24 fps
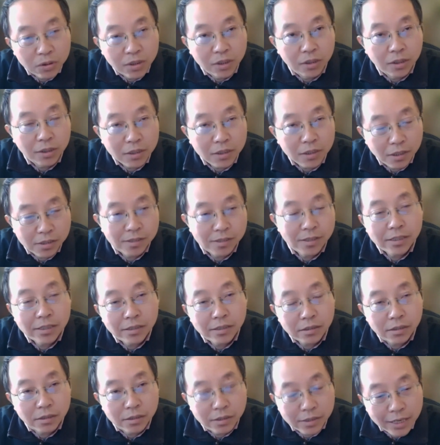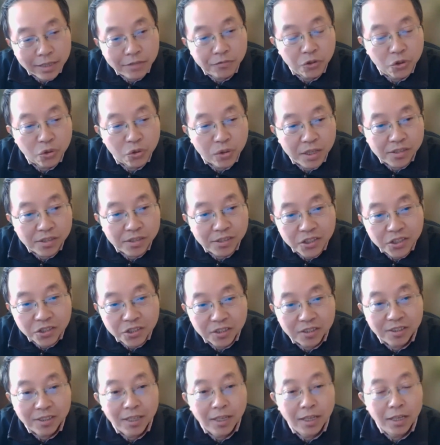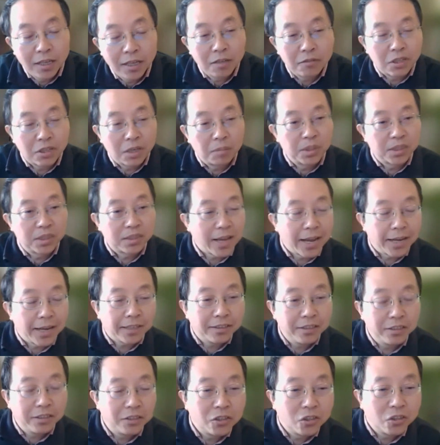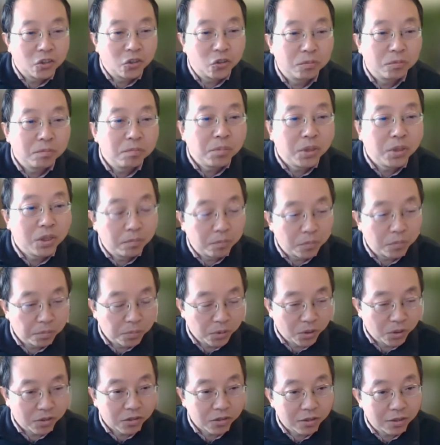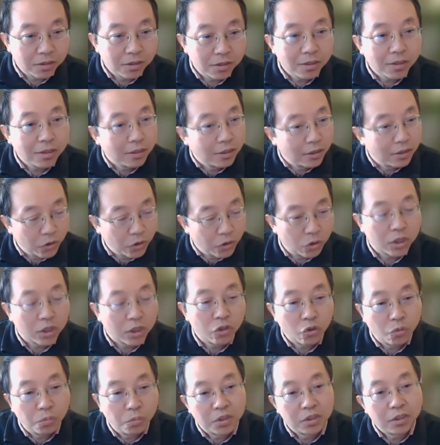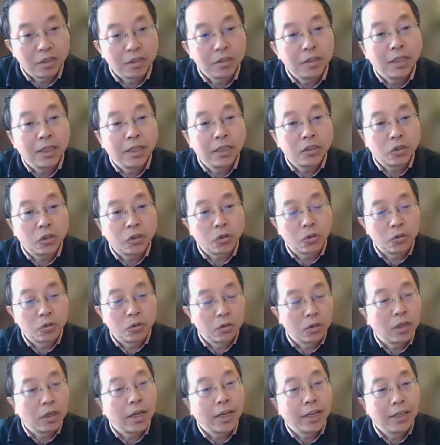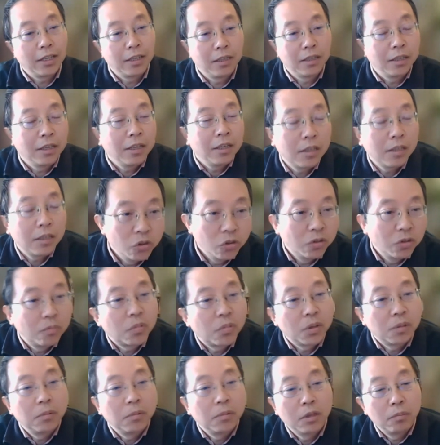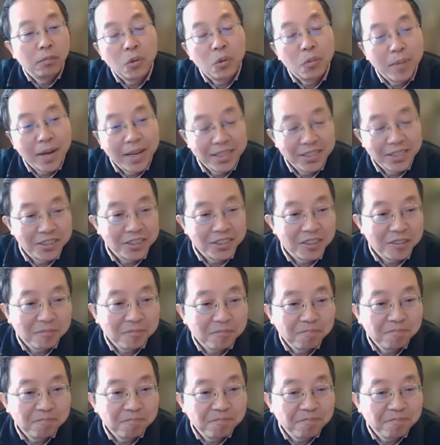do a successful transition from a technical person, individual contributor, to a good people manager.